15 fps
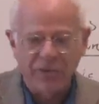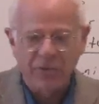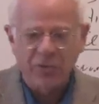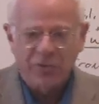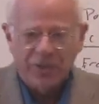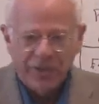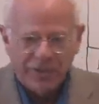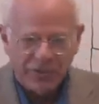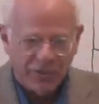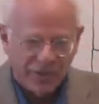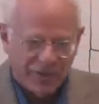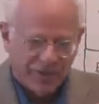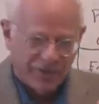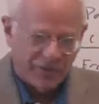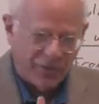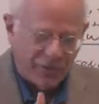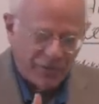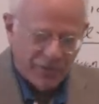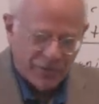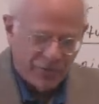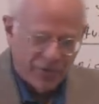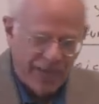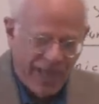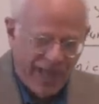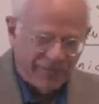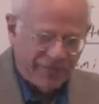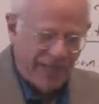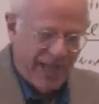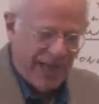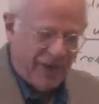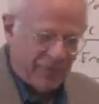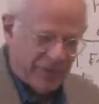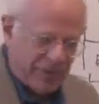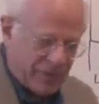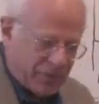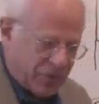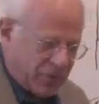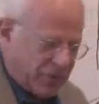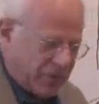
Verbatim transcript: You have now the